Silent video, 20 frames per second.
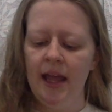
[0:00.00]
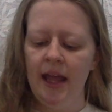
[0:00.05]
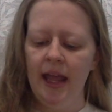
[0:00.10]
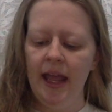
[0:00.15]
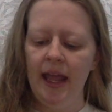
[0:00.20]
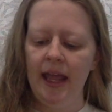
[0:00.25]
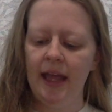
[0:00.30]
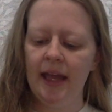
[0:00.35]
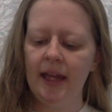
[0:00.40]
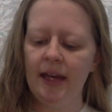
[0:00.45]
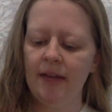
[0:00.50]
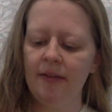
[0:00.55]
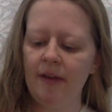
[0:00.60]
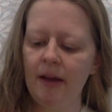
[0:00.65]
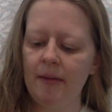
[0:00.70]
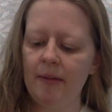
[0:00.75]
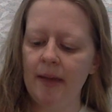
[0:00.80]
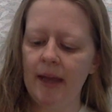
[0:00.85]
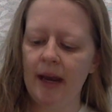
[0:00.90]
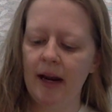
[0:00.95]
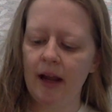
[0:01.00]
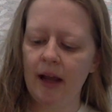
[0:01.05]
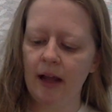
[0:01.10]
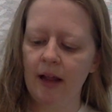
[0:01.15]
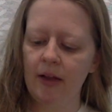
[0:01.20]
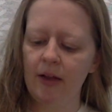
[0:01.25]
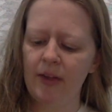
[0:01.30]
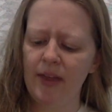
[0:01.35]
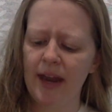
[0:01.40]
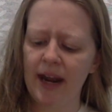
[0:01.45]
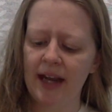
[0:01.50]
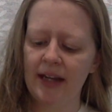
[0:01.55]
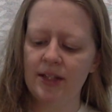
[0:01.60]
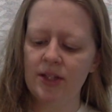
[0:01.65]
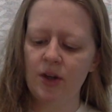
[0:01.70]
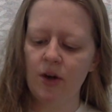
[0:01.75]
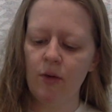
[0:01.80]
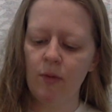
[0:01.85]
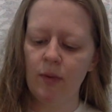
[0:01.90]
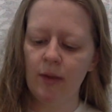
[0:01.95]
And if I made a color that I
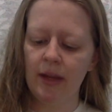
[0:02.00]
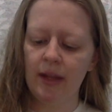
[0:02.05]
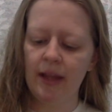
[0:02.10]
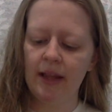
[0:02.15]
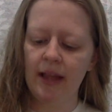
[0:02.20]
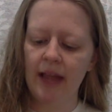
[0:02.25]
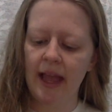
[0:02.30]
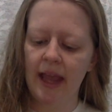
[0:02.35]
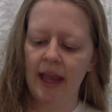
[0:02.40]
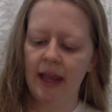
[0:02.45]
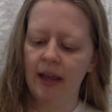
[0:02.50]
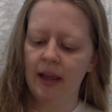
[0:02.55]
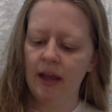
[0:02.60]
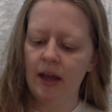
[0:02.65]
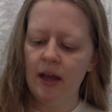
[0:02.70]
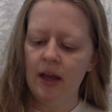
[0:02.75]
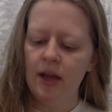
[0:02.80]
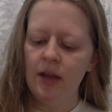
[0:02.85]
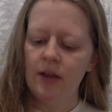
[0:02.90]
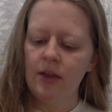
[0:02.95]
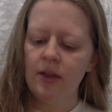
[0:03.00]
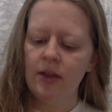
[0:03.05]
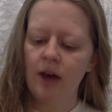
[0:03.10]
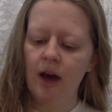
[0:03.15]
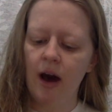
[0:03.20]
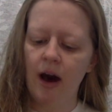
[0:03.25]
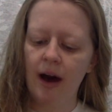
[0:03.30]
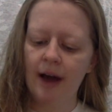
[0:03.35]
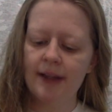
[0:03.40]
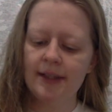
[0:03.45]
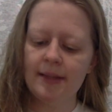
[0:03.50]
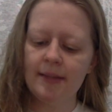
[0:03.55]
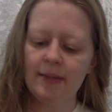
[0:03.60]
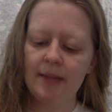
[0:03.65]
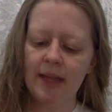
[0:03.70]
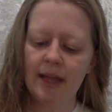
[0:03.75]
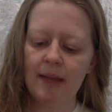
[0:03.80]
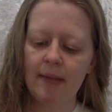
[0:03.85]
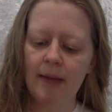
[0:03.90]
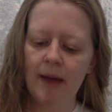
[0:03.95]
don't really like, the awesome
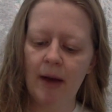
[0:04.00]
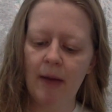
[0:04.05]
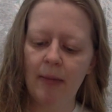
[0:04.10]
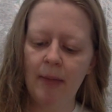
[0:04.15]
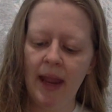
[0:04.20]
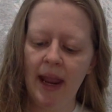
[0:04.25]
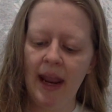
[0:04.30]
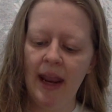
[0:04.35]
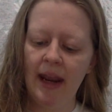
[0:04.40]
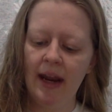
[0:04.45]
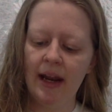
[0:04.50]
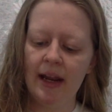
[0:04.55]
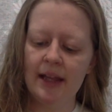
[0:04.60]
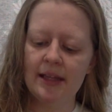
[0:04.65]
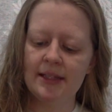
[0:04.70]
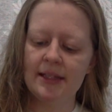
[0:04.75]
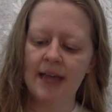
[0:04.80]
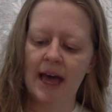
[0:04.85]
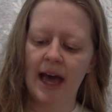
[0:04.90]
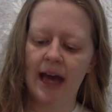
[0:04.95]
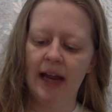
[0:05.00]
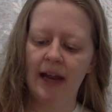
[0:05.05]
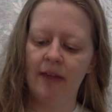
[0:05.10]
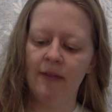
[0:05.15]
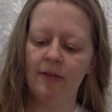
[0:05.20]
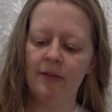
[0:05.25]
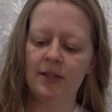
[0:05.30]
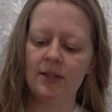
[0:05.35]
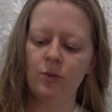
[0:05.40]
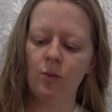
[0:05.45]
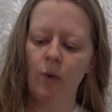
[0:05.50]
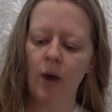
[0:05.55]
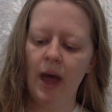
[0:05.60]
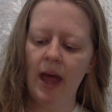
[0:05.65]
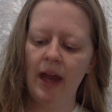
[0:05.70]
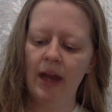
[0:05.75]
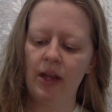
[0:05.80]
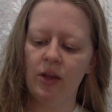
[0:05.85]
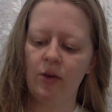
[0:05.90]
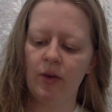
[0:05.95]
thing about paint is that if it's
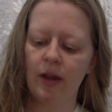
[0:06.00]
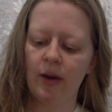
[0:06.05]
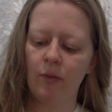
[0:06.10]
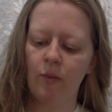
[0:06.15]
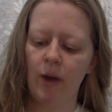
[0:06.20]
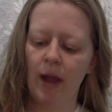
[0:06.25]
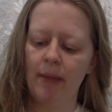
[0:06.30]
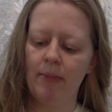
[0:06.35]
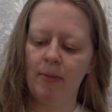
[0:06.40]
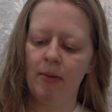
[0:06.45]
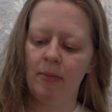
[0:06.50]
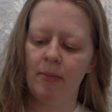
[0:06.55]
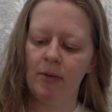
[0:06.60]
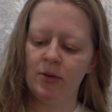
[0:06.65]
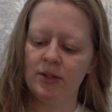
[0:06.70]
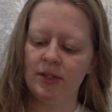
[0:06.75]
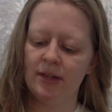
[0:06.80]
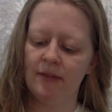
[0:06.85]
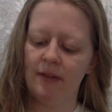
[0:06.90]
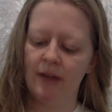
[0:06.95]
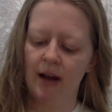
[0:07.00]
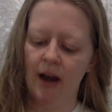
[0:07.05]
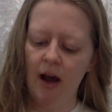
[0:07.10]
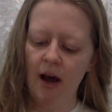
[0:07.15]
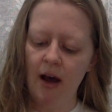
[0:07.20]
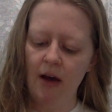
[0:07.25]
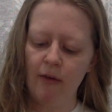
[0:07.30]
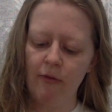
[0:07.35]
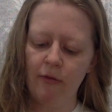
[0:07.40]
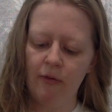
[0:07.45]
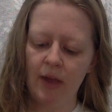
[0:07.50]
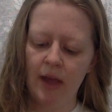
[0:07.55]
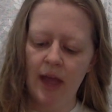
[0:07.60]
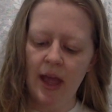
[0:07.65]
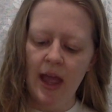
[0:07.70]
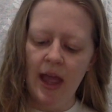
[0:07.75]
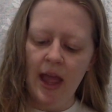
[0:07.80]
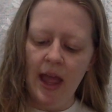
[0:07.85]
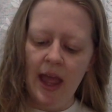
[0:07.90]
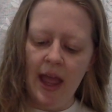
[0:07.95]
wet, you can wipe most of it off.
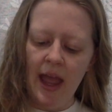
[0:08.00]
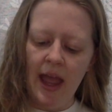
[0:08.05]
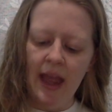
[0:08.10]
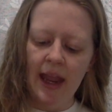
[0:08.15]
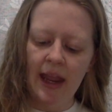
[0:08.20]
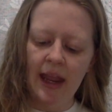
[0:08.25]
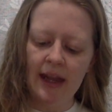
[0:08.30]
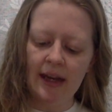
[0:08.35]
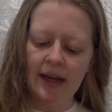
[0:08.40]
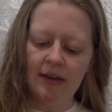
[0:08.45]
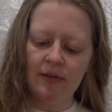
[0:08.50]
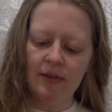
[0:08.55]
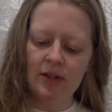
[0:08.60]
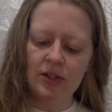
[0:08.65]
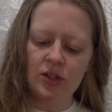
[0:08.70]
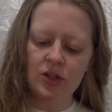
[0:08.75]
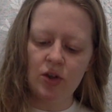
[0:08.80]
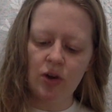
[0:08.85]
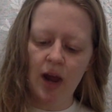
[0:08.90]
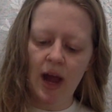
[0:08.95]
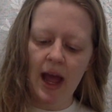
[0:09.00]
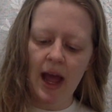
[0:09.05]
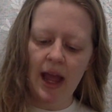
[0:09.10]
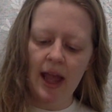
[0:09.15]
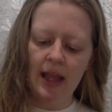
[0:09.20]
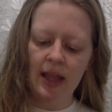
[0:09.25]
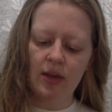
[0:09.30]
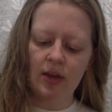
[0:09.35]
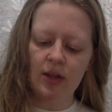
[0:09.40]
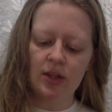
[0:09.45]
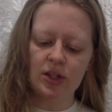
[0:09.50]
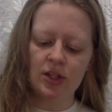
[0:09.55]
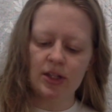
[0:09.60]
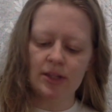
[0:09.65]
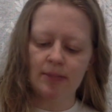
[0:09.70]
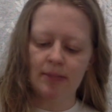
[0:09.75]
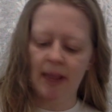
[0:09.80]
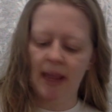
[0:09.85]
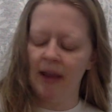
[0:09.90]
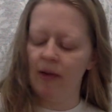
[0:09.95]
And if it's dry, you can
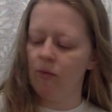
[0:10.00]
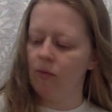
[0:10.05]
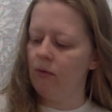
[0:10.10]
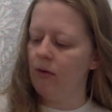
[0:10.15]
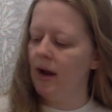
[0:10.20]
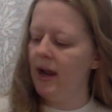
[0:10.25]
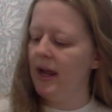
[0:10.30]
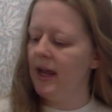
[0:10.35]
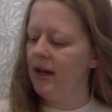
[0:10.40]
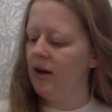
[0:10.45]
just paint right